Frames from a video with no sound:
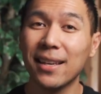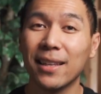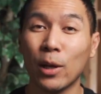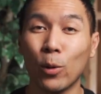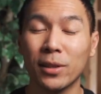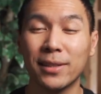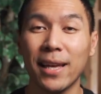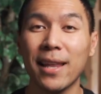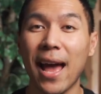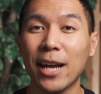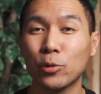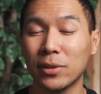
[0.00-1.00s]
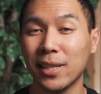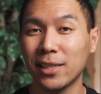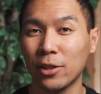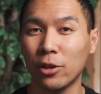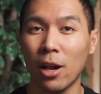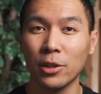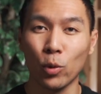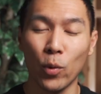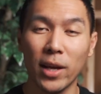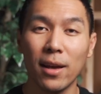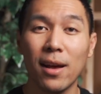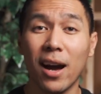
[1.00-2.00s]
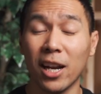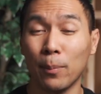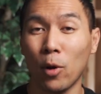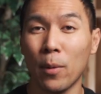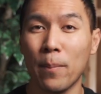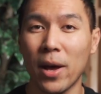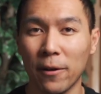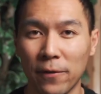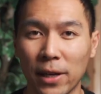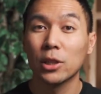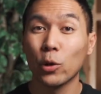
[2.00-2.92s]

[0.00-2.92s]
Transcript: that will extend the extra $600 a week unemployment benefit.